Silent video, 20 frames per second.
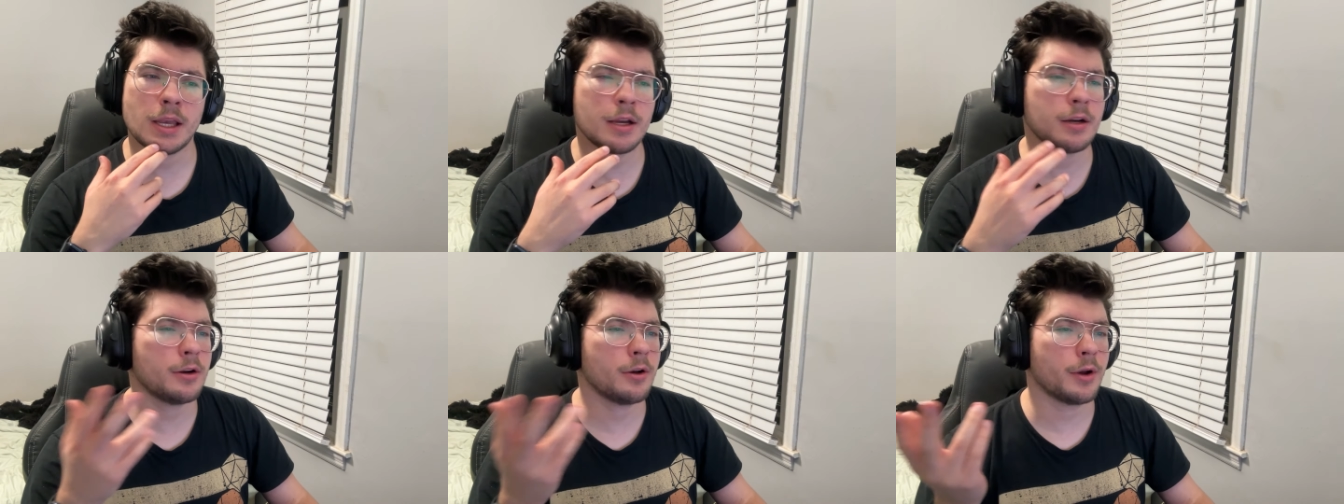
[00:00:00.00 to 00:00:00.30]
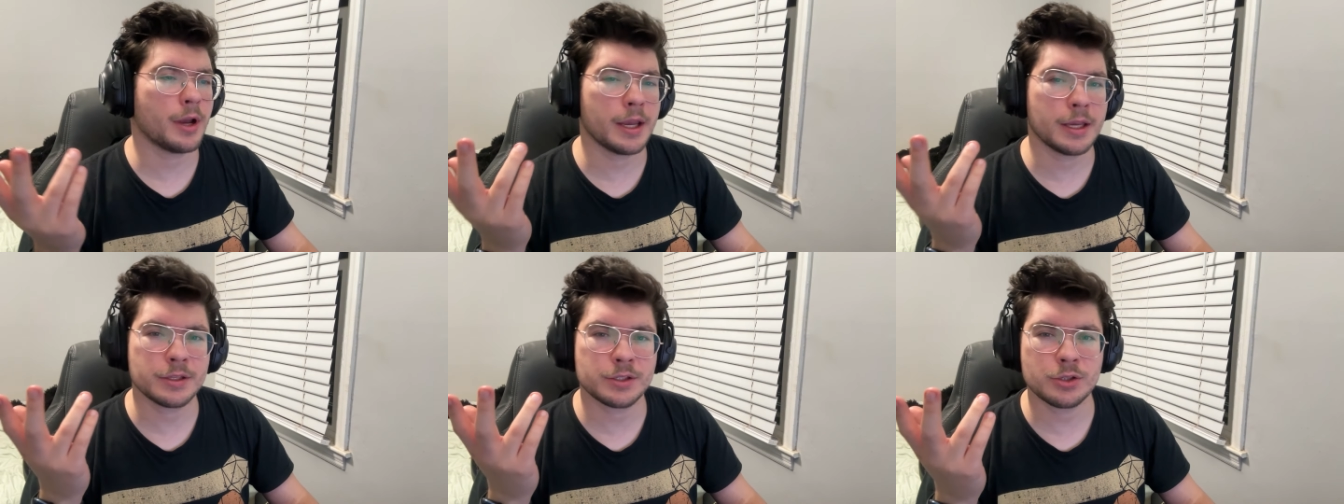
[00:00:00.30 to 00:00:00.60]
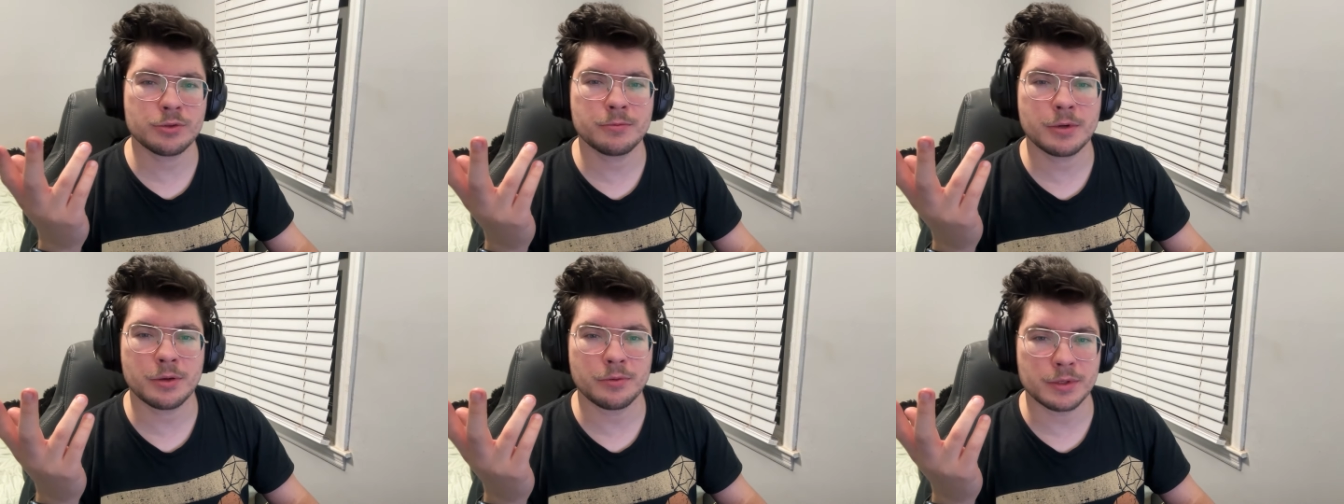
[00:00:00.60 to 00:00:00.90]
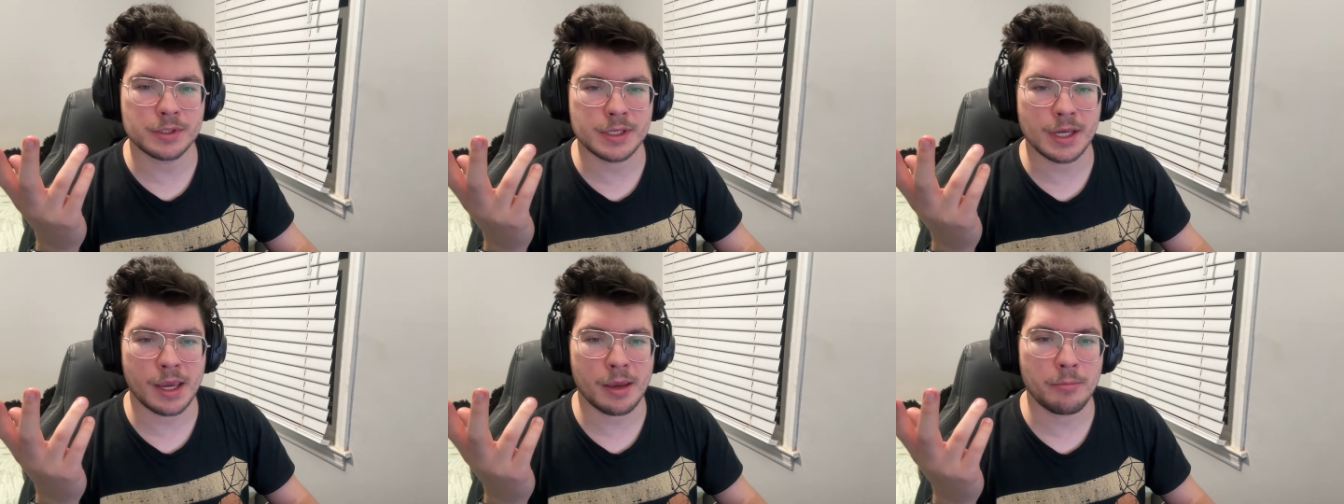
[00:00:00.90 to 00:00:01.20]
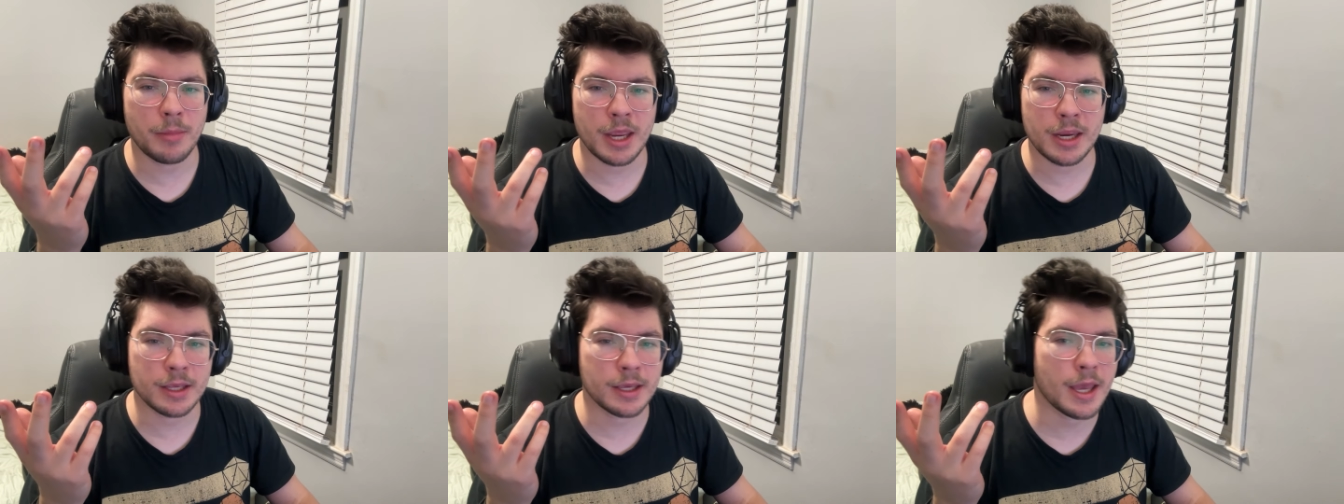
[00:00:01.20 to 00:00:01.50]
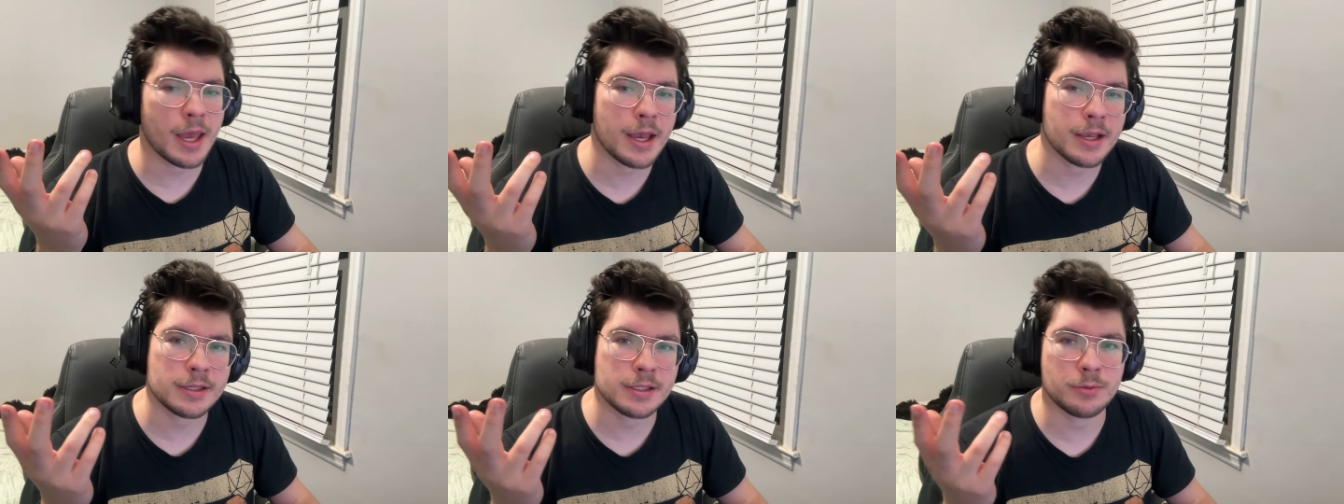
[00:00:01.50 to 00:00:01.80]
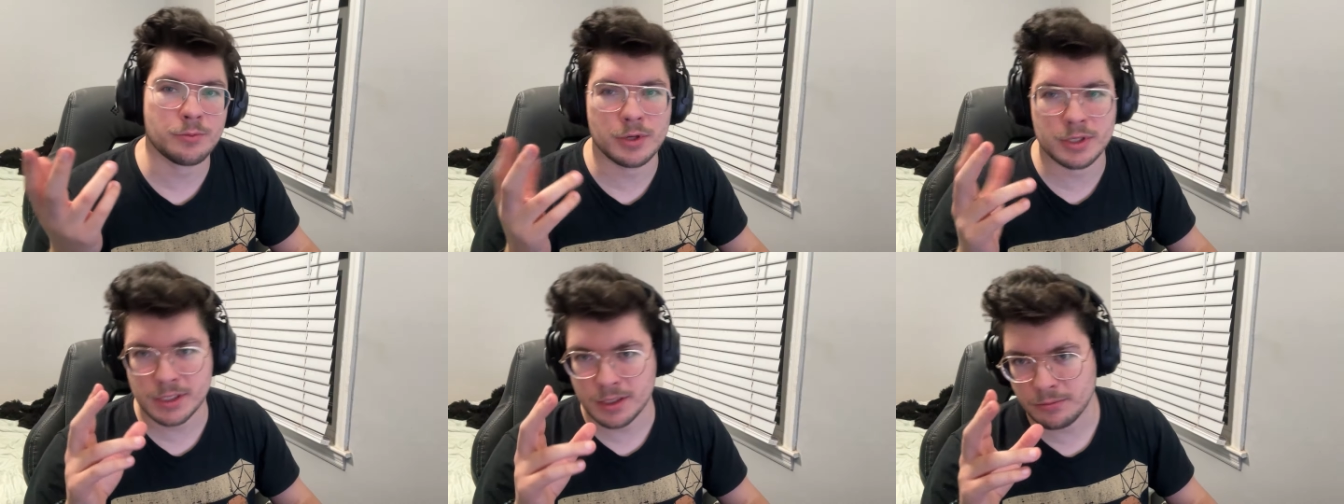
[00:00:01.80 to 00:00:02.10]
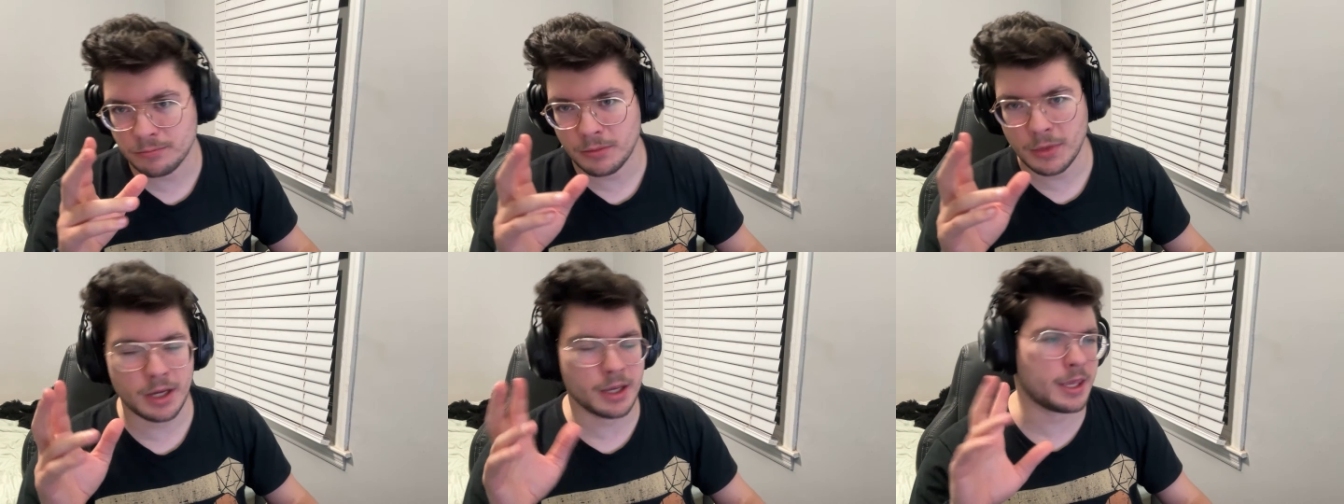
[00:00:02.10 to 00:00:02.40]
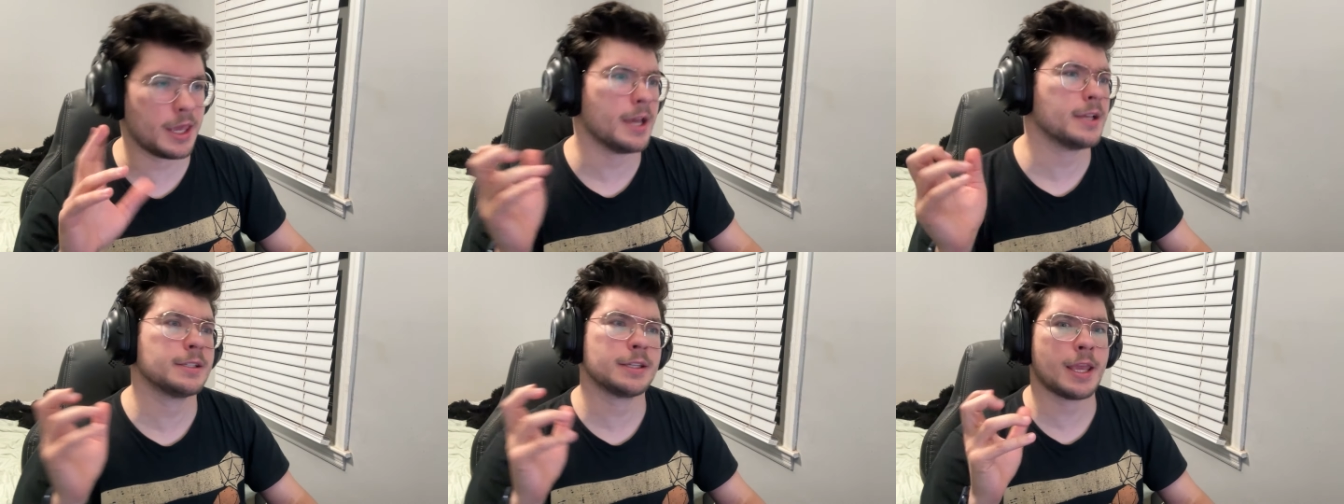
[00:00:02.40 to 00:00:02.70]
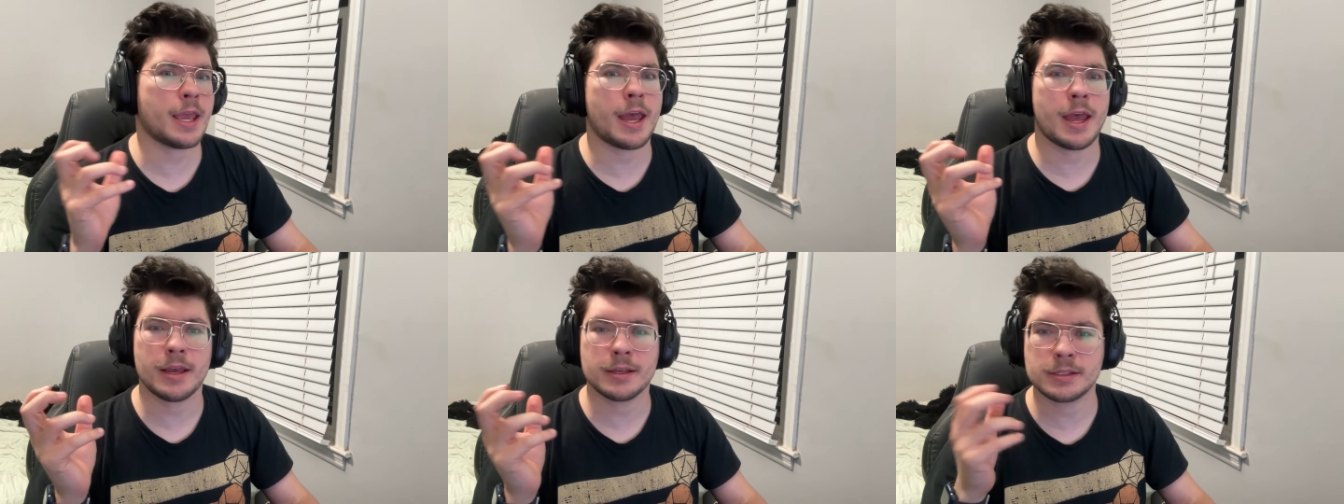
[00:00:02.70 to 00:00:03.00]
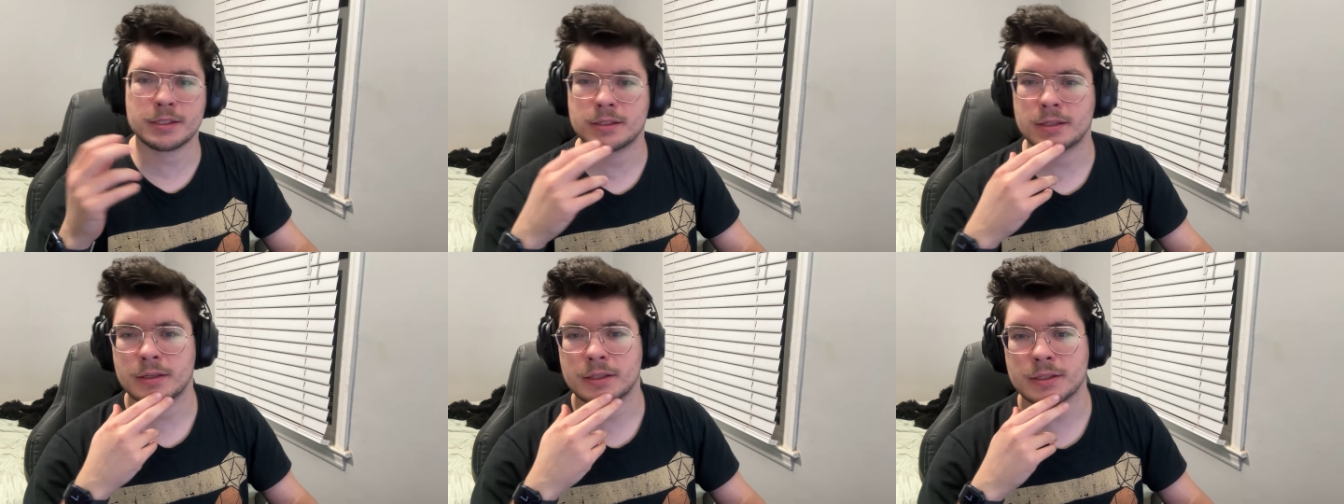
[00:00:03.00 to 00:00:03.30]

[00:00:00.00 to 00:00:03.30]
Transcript: I don't know. I assumed he was like a main cast. It wasn't a guest cast.